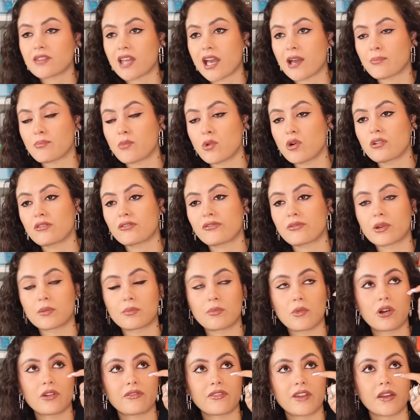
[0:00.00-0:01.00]
There are more
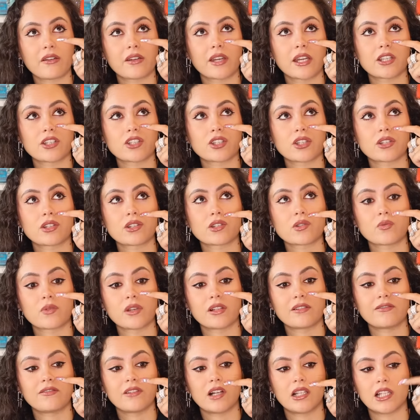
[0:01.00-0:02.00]
and more variations
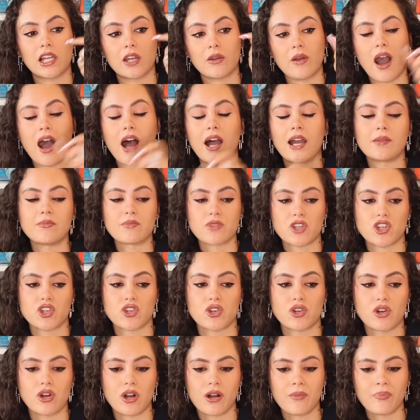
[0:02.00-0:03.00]
will follow, I'm
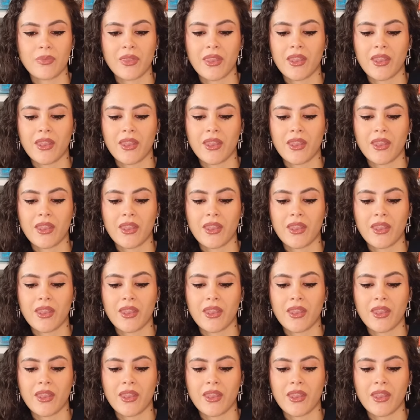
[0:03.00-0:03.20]
sure.